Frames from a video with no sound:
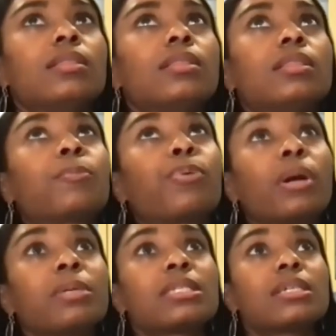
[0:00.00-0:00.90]
the
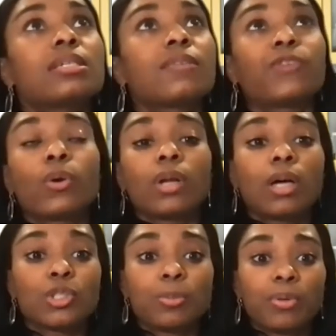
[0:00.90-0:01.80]
premise is if you're an
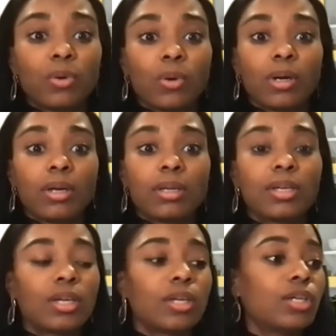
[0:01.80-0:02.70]
entrepreneur
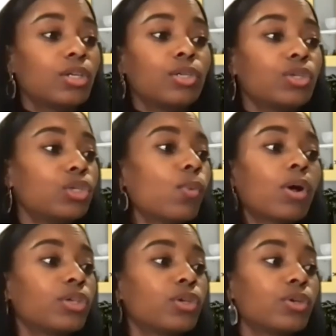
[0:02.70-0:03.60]
you
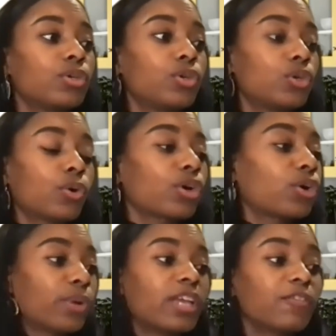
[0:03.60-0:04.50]
you you're a
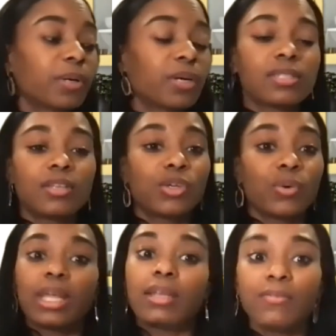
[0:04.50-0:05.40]
creative person you're
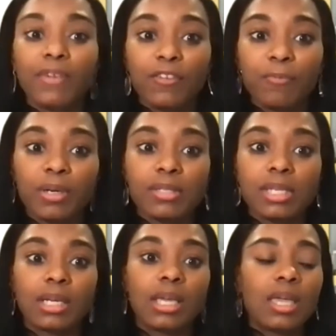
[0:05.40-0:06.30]
an innovative
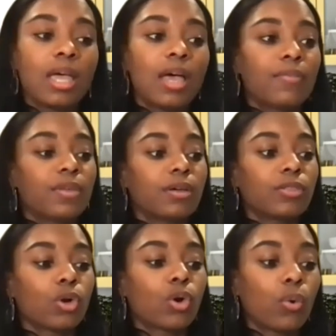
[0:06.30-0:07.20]
person the
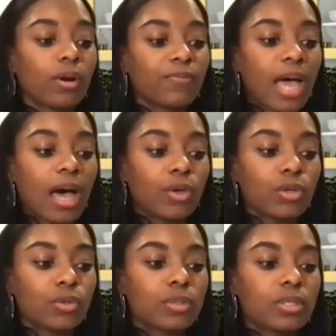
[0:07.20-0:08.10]
the core
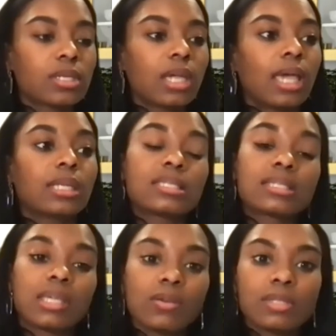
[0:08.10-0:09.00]
values and the
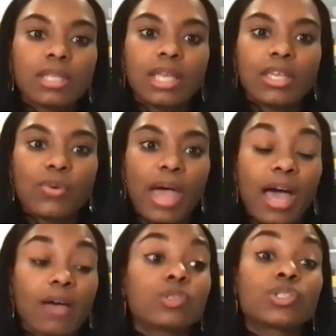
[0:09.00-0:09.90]
skill set that you
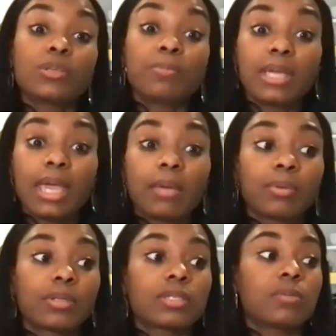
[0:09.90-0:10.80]
have should be
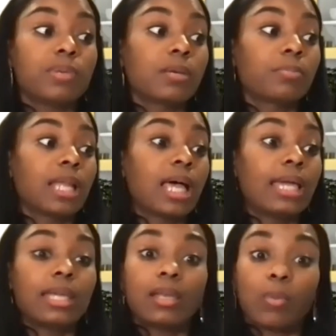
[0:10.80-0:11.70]
able to be
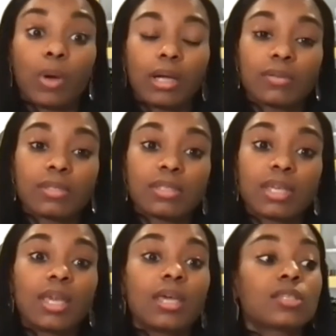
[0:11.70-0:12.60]
applied anywhere else
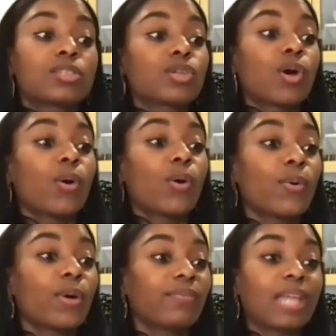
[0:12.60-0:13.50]

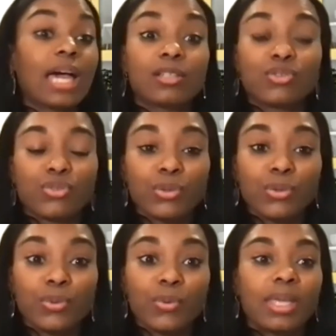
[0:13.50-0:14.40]
so if that is
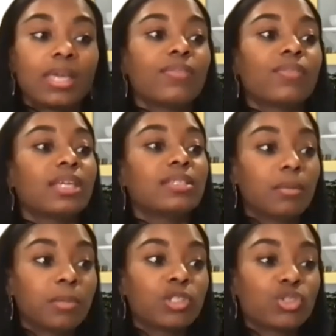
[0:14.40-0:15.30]
true then
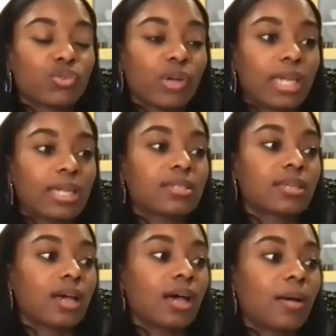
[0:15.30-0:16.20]
demonstrate
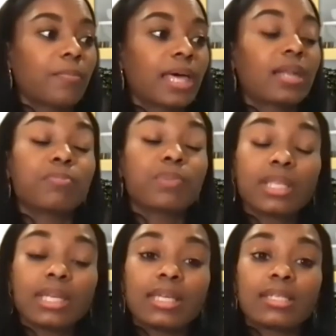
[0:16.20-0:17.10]
um, that
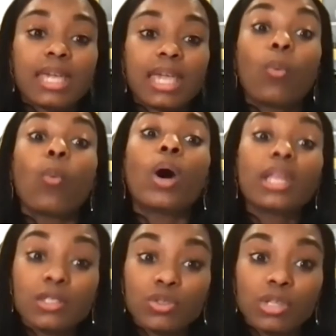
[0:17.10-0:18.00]
ability and take
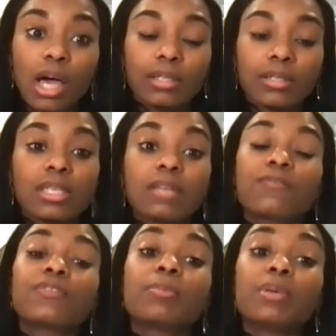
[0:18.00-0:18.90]
$100
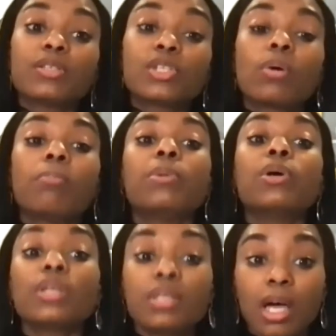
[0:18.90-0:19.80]
and flip it into a
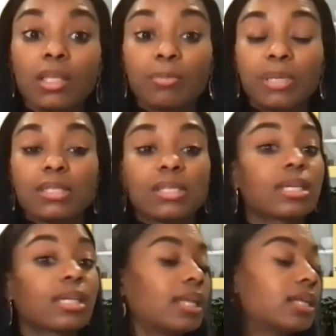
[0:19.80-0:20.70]
million dollar business
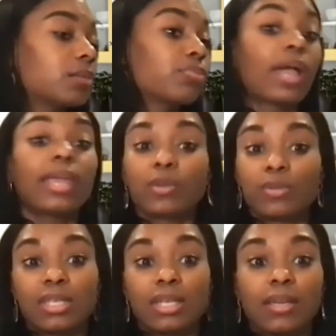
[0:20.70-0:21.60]
again in a brand new
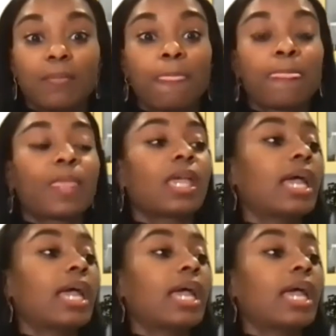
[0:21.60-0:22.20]
city mm-hmm.